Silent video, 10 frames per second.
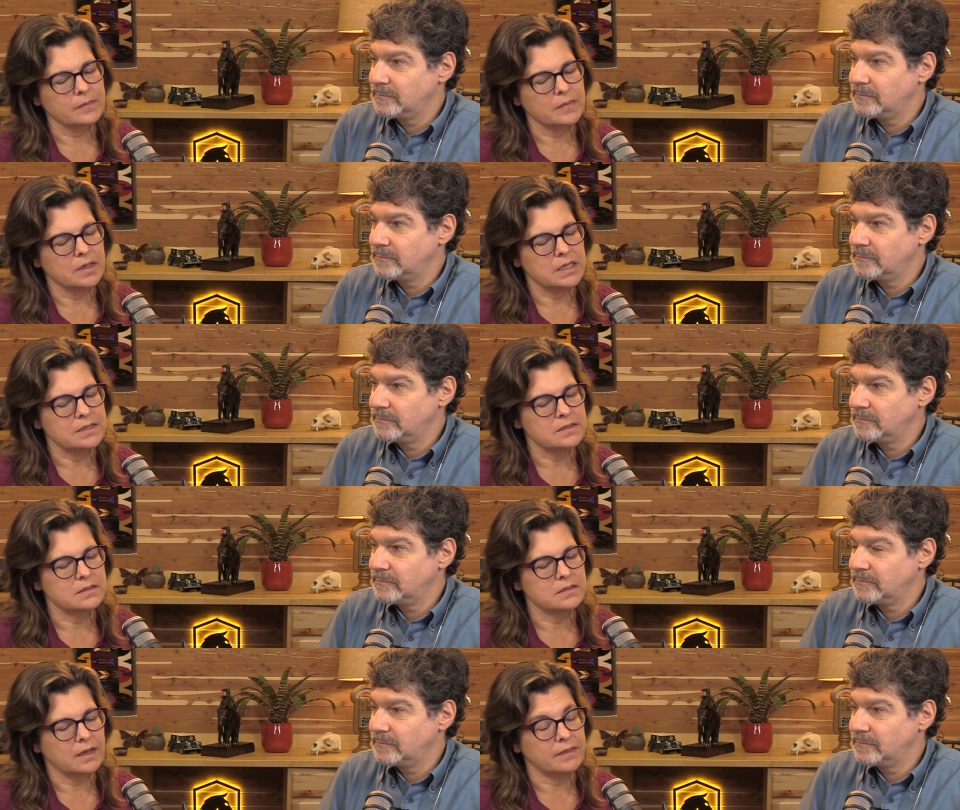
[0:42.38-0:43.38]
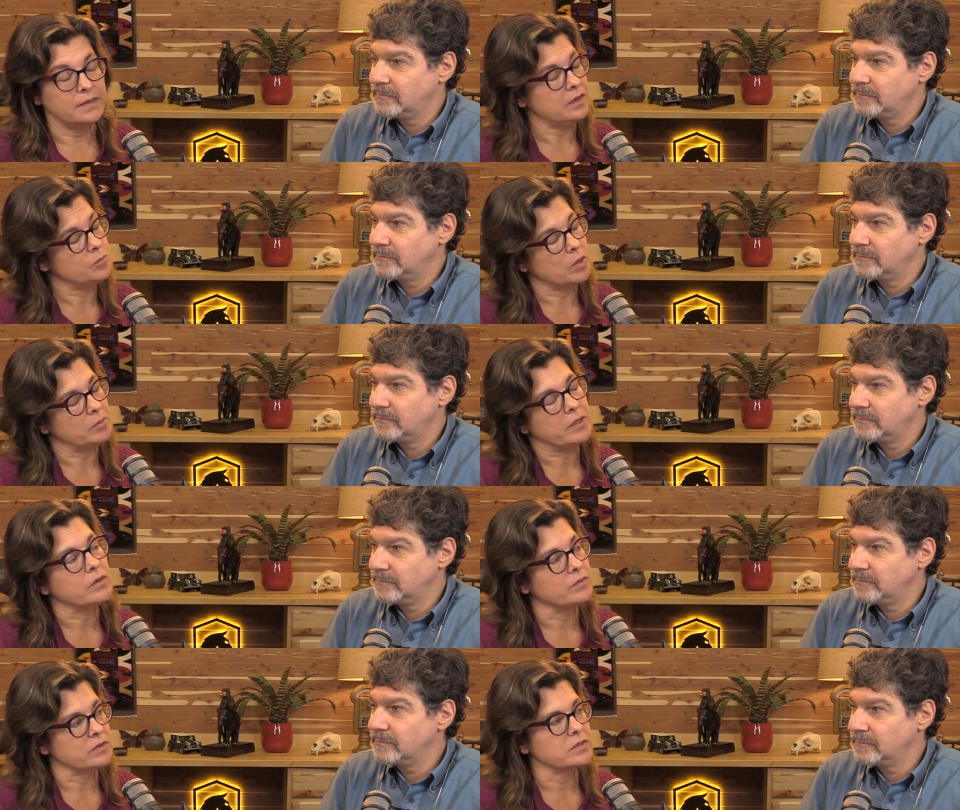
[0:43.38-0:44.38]
Speaker 1: is, I think, probably
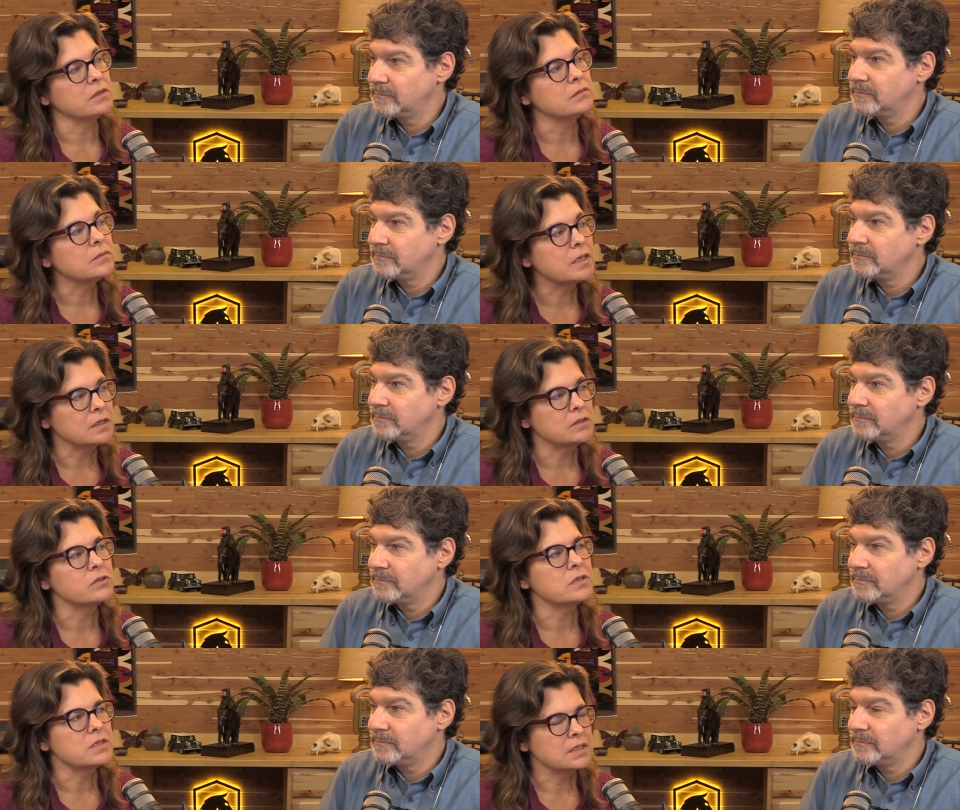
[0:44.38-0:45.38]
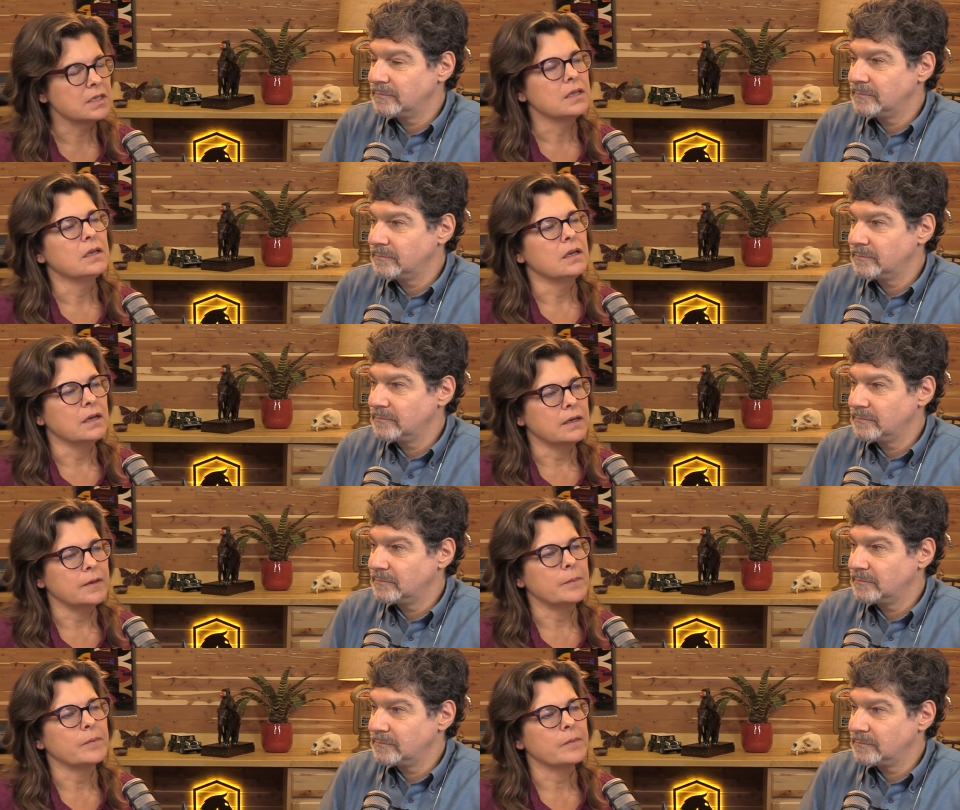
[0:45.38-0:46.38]
universal in cultures,
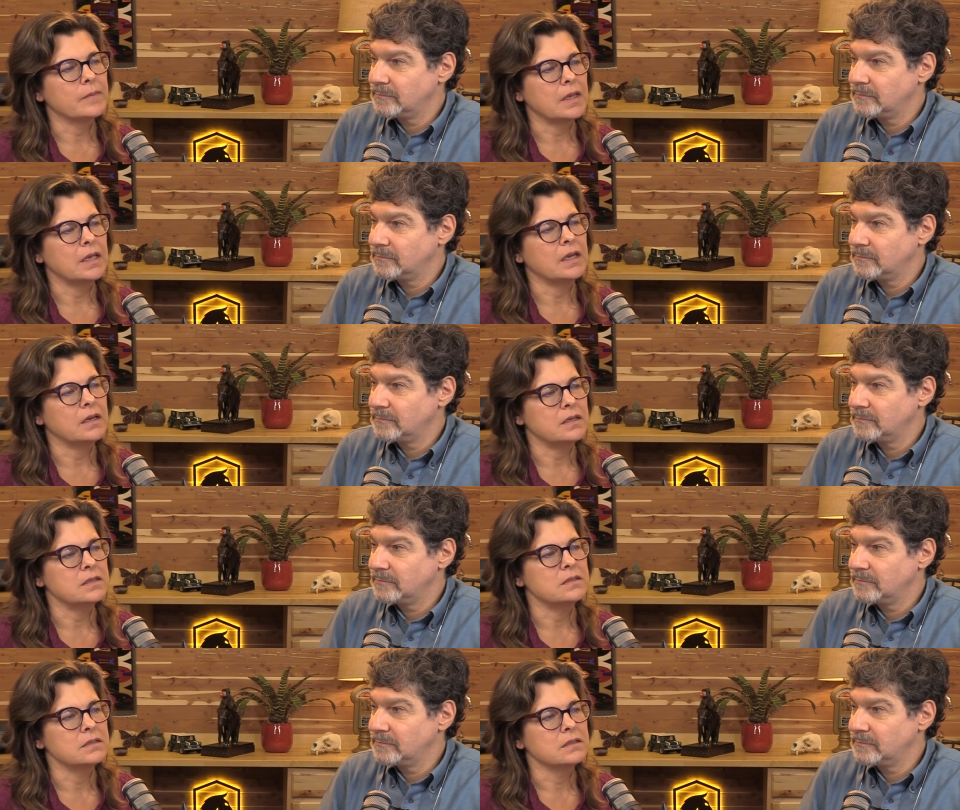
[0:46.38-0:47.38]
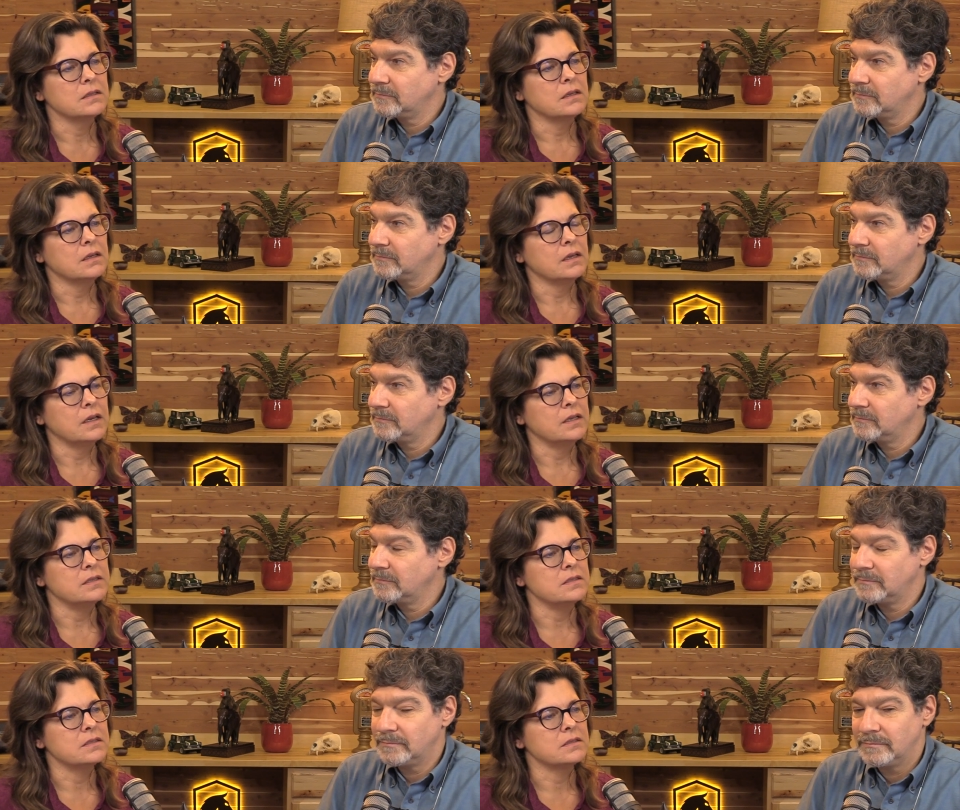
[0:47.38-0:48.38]
and
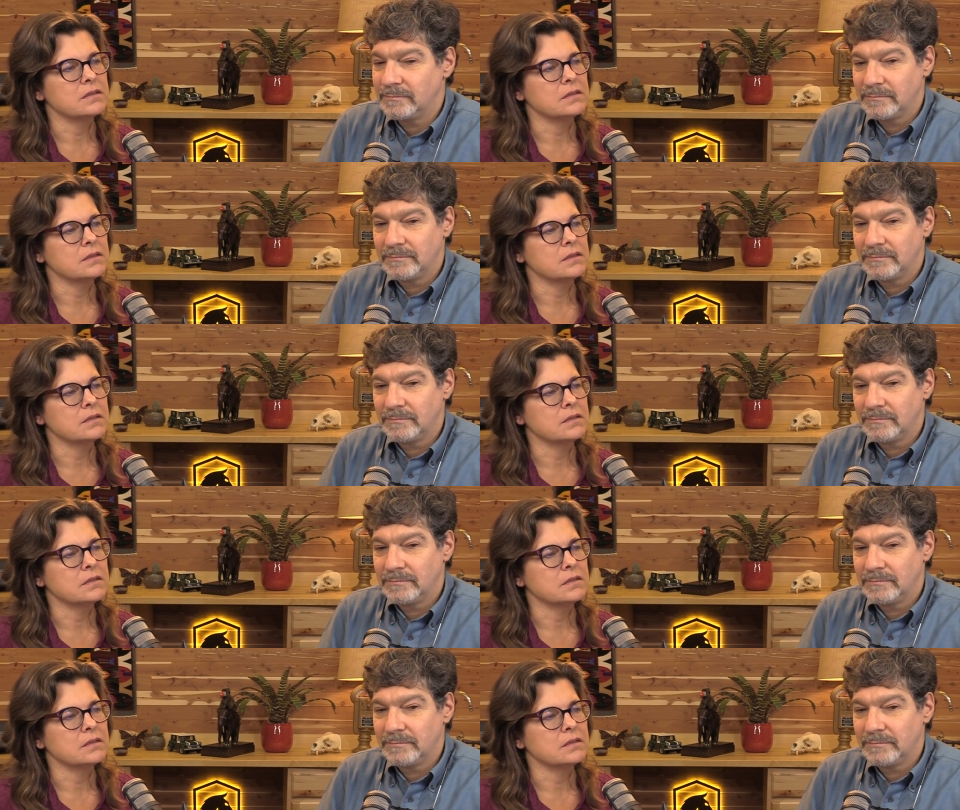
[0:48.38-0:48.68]
has,